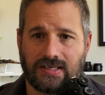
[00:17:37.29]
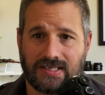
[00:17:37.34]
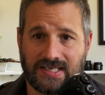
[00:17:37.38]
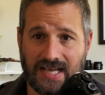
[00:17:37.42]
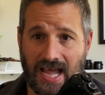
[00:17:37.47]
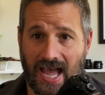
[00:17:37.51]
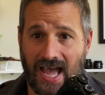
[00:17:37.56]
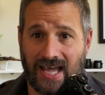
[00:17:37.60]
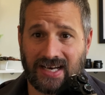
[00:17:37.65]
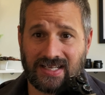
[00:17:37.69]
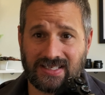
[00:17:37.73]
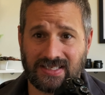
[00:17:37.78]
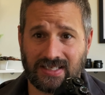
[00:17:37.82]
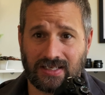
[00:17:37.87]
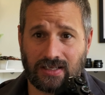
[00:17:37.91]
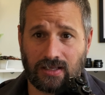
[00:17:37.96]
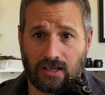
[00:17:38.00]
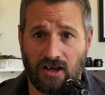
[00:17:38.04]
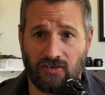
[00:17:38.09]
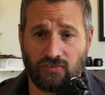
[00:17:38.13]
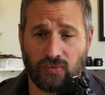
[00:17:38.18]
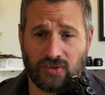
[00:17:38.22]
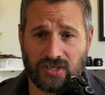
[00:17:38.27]
Dad is in
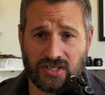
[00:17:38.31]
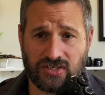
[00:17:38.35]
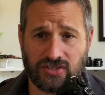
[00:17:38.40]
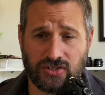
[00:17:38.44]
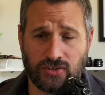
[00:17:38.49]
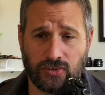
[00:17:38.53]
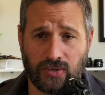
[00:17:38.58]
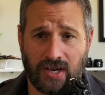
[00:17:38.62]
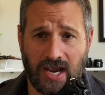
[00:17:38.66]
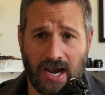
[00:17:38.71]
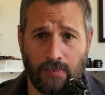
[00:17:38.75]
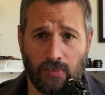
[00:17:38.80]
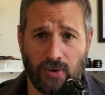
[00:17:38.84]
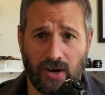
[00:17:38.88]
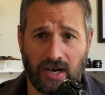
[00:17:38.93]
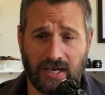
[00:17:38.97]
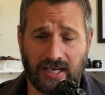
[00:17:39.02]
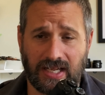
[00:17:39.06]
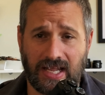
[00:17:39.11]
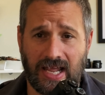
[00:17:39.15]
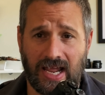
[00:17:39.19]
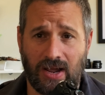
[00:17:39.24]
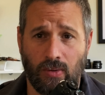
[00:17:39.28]
love with his new camera
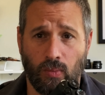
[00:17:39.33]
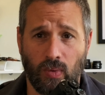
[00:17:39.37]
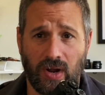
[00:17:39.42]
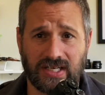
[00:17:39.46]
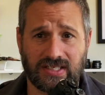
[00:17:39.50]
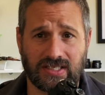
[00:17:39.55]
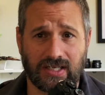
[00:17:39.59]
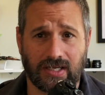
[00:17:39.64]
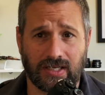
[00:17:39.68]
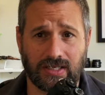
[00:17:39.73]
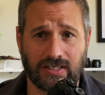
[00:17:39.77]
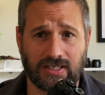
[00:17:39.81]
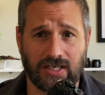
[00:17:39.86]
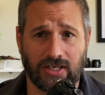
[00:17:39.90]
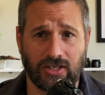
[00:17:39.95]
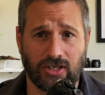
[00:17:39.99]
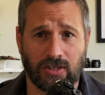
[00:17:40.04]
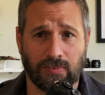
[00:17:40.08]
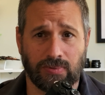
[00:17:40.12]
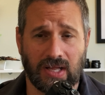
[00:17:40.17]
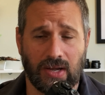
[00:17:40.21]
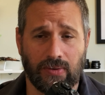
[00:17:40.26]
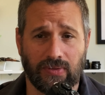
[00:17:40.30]
and can't wait to continue
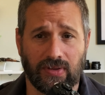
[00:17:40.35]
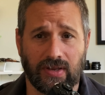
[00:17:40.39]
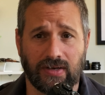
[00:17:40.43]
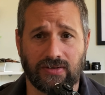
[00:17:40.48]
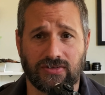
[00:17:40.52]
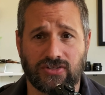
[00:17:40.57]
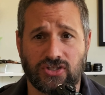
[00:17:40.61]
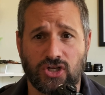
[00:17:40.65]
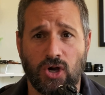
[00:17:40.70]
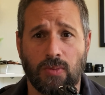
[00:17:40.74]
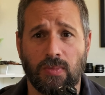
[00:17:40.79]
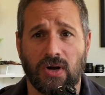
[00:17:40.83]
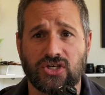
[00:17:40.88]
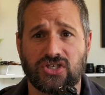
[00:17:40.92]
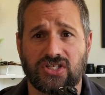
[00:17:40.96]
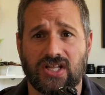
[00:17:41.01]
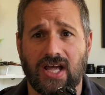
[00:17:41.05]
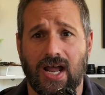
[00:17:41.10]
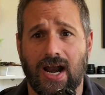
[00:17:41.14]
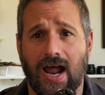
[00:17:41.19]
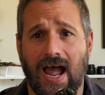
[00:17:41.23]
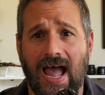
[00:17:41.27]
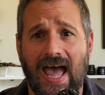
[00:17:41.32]
to play with it so much
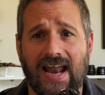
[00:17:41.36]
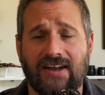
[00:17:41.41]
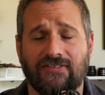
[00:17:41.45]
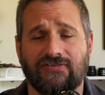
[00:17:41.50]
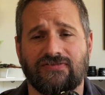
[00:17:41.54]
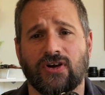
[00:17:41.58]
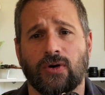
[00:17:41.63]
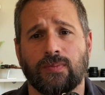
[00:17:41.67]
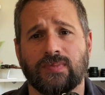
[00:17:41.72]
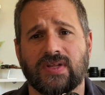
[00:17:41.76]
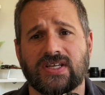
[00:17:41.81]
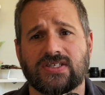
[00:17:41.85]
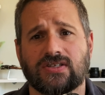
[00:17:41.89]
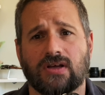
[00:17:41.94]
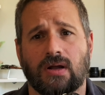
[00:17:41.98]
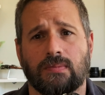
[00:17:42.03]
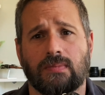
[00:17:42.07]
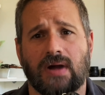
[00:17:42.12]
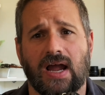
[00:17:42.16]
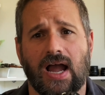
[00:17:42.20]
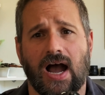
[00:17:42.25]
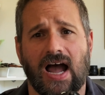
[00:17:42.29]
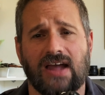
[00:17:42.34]
that I had to film this on
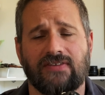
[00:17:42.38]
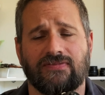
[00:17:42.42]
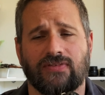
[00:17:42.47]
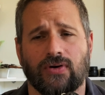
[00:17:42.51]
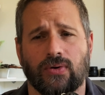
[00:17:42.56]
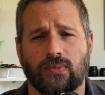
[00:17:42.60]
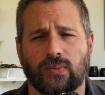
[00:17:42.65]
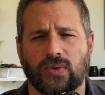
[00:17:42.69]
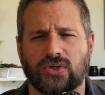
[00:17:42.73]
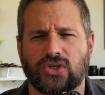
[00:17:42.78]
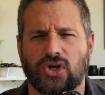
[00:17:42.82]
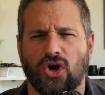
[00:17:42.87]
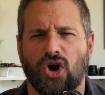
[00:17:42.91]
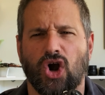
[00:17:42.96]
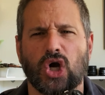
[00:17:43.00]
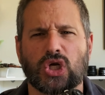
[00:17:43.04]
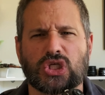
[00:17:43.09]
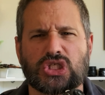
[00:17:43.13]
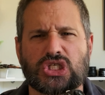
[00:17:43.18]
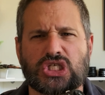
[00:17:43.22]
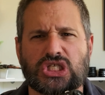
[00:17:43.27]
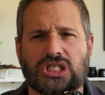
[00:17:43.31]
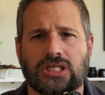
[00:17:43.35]
my iPhone, which
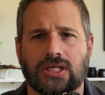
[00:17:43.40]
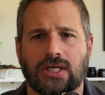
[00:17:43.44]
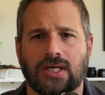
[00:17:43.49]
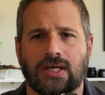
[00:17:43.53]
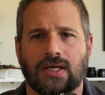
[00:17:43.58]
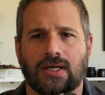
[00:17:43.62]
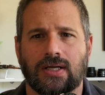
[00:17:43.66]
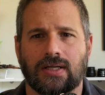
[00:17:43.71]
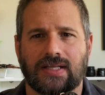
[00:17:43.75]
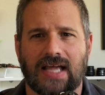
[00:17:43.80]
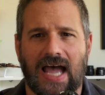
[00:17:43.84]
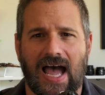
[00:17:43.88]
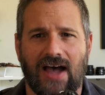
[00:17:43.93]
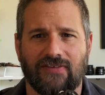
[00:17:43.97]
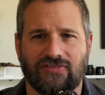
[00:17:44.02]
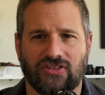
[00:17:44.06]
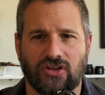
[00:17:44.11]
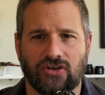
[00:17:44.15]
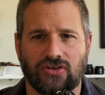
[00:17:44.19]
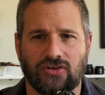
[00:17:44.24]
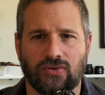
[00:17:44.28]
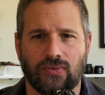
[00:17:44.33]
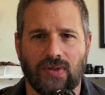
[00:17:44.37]
hurts. I have
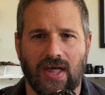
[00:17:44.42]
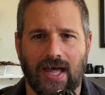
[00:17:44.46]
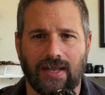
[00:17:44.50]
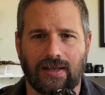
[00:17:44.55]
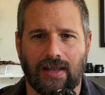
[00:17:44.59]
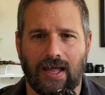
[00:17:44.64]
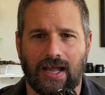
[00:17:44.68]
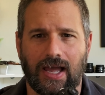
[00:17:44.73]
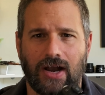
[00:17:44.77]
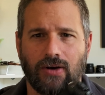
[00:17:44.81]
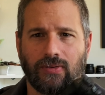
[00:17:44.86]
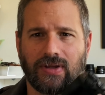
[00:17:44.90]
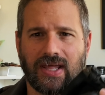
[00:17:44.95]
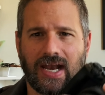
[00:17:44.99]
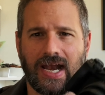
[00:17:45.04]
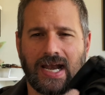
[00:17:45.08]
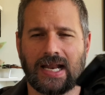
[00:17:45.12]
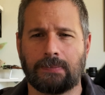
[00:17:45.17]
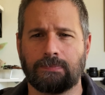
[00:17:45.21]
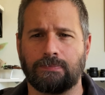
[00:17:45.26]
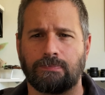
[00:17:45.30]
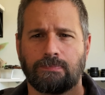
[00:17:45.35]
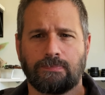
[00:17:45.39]
to do that. Like I don't get
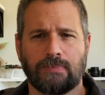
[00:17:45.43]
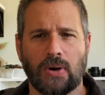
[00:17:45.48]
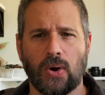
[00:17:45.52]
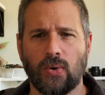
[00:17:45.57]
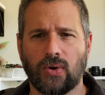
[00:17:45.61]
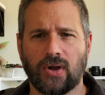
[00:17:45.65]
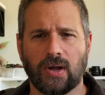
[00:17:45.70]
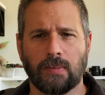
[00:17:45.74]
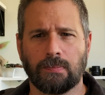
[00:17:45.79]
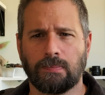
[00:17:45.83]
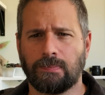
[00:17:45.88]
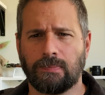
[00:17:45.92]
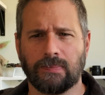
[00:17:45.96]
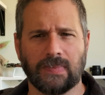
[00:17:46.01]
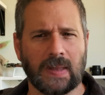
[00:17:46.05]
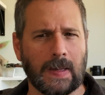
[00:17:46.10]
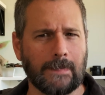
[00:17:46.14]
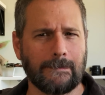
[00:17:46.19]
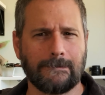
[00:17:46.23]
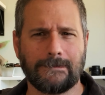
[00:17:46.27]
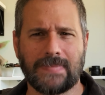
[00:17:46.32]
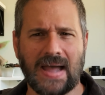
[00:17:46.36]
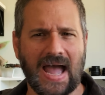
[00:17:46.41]
any bokeh in
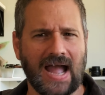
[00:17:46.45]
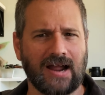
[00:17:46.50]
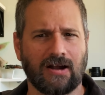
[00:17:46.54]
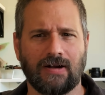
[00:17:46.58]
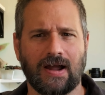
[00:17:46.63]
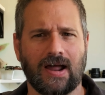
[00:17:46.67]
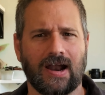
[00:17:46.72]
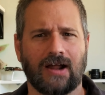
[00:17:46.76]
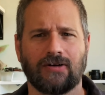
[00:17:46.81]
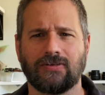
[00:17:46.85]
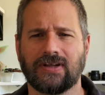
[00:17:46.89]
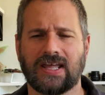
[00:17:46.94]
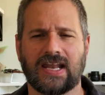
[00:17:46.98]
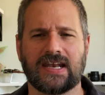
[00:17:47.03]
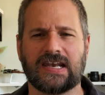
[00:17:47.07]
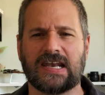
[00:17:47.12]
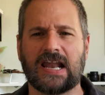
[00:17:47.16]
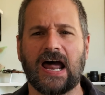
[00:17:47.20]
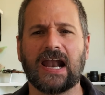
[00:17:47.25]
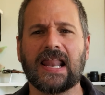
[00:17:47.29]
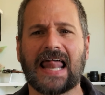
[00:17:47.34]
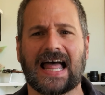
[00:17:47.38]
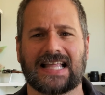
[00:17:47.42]
the background. I don't get
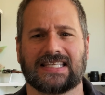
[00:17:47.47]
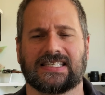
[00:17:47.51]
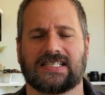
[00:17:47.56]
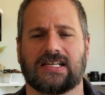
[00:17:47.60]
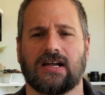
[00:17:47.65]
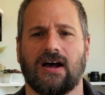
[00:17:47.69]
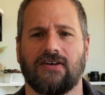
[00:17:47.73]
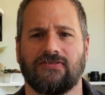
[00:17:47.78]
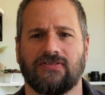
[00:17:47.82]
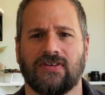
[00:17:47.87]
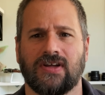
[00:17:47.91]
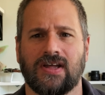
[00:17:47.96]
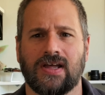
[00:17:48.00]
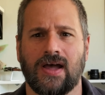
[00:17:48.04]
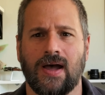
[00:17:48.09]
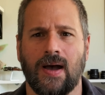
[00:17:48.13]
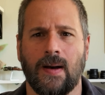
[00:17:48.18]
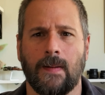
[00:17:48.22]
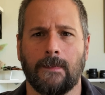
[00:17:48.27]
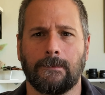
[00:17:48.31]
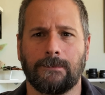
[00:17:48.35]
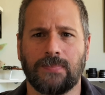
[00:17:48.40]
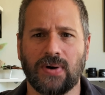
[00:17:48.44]
none of that stuff.
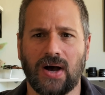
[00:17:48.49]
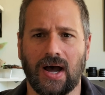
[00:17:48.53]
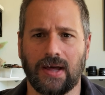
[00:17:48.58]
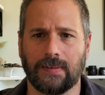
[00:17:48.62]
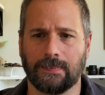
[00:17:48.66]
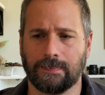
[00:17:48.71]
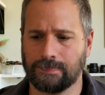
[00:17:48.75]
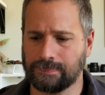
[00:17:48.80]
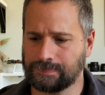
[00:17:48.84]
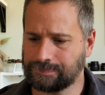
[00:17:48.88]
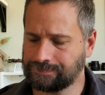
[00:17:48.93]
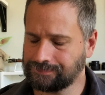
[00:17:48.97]
But